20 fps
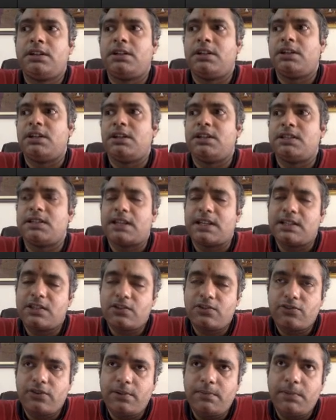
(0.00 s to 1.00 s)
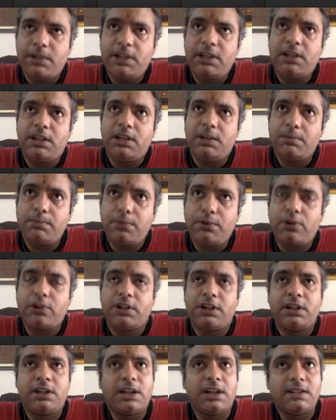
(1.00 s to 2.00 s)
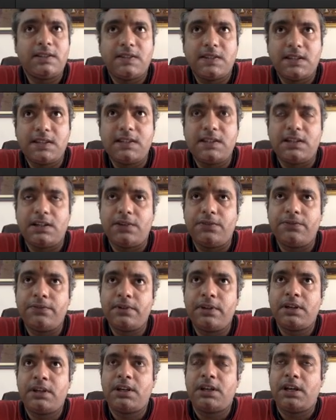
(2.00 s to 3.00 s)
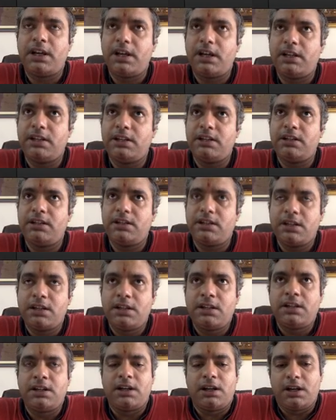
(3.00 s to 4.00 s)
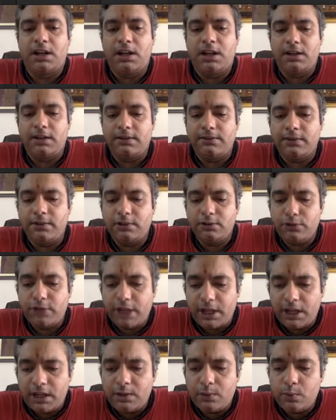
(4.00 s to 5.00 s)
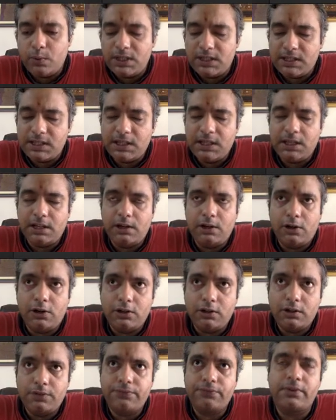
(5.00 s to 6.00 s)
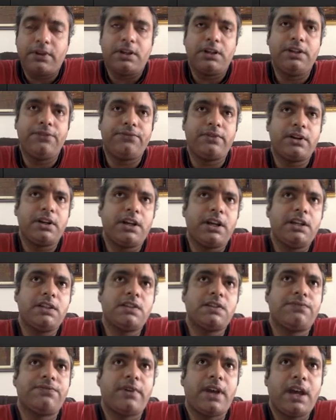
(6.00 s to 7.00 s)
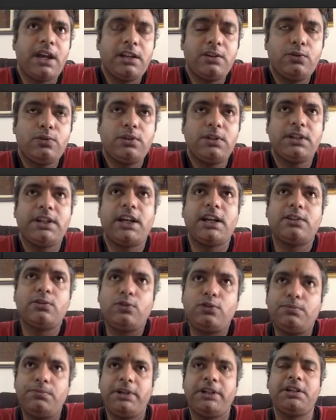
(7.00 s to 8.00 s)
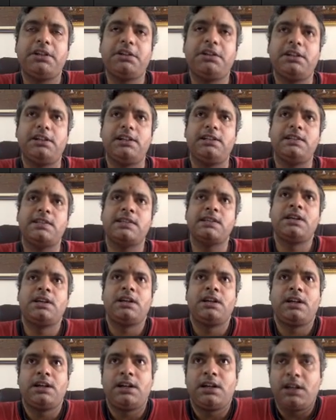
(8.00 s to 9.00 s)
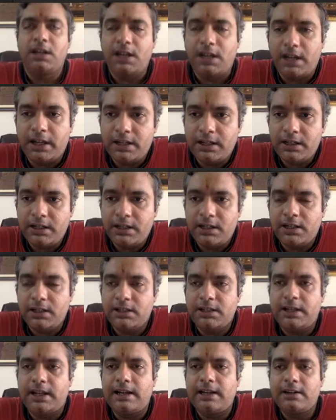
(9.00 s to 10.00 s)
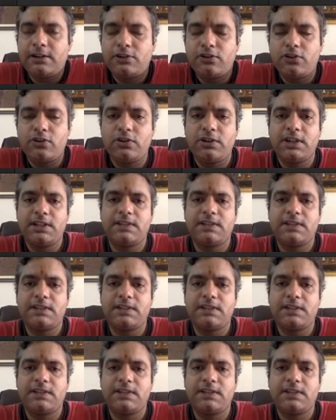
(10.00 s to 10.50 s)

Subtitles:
is extremely important and sensitive, and today we see a lot of different kinds of anode and cathode materials, and the electronic